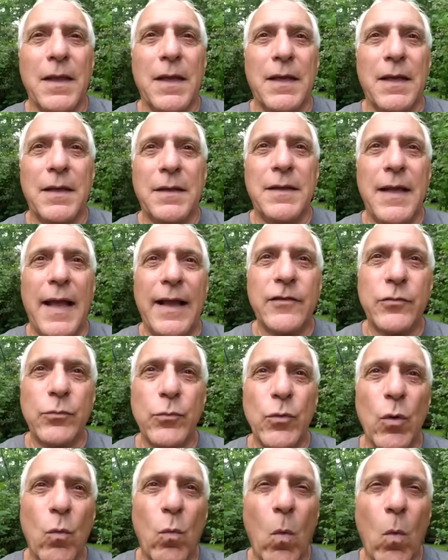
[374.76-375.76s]
and as we
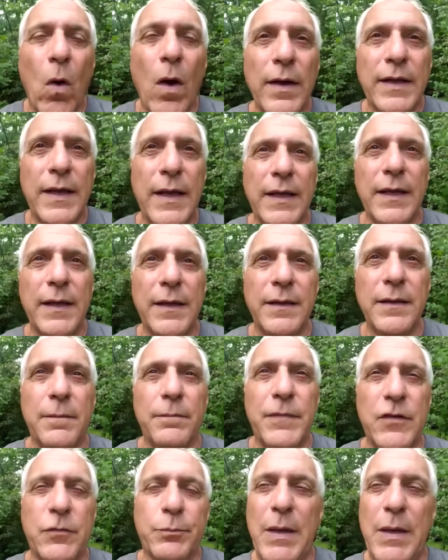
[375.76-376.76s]
were walking,
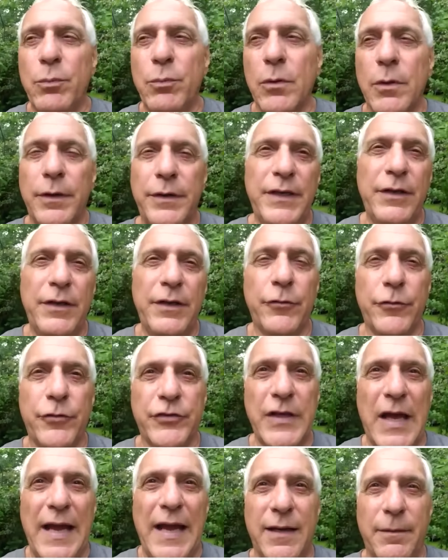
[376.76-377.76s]
these people on either
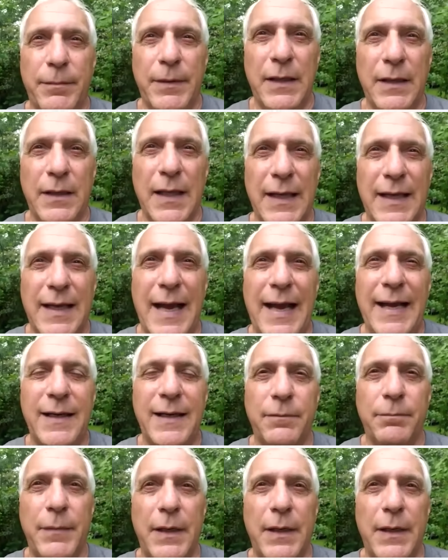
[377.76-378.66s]
side of me, like guiding